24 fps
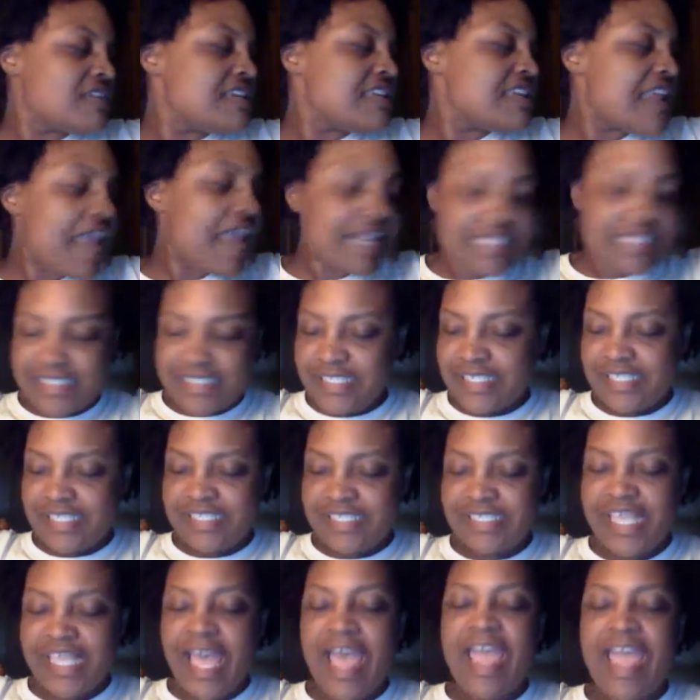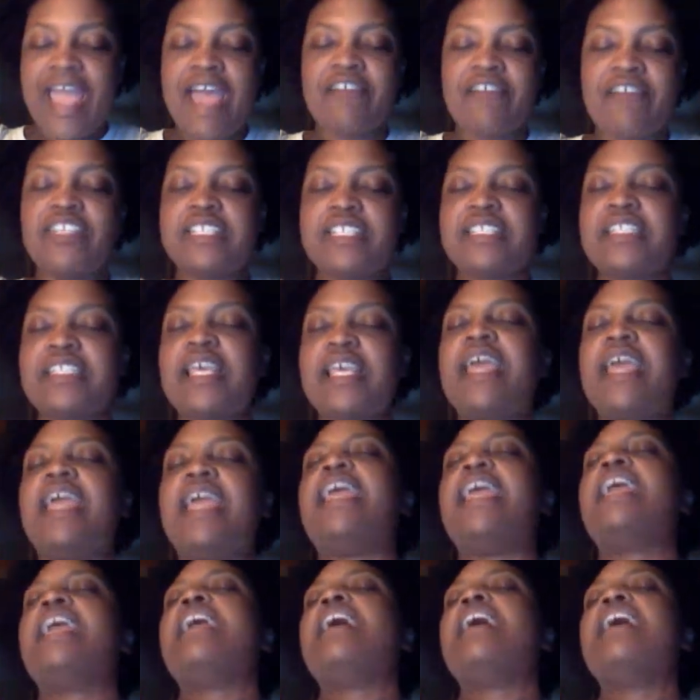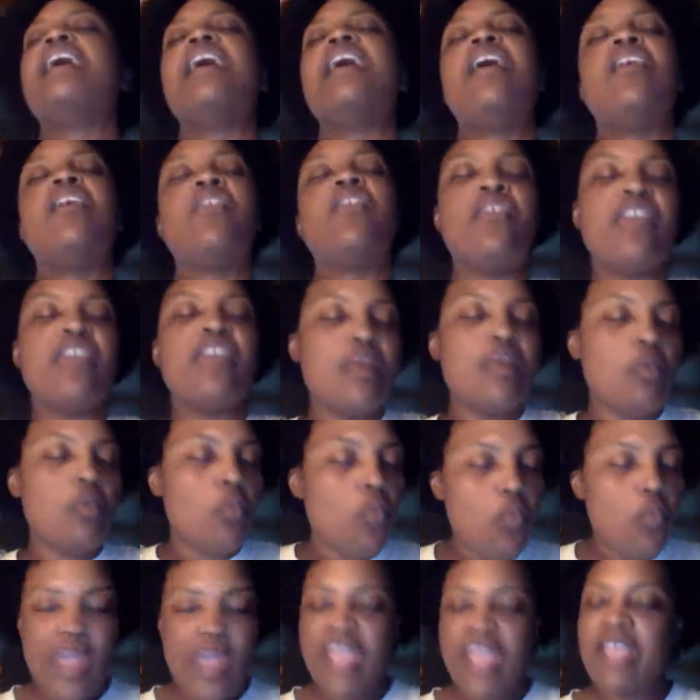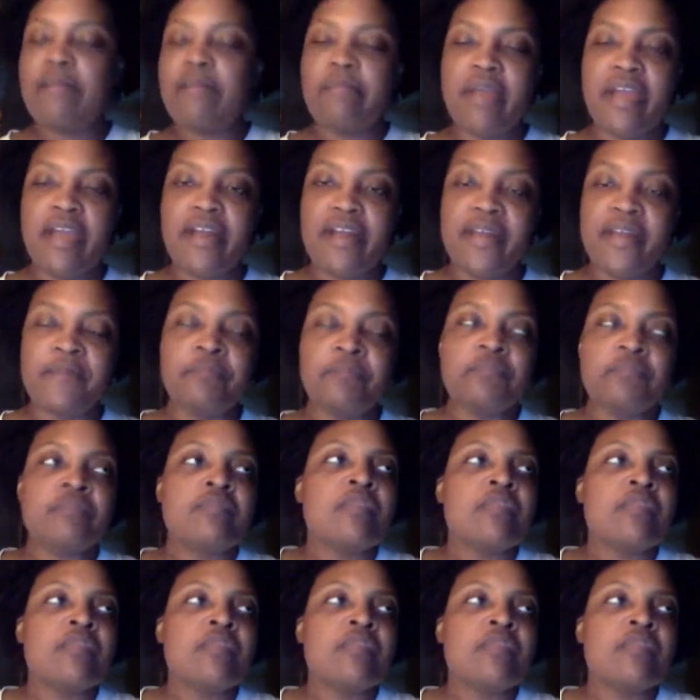Nexus, I have to say, other than Wade Barrett?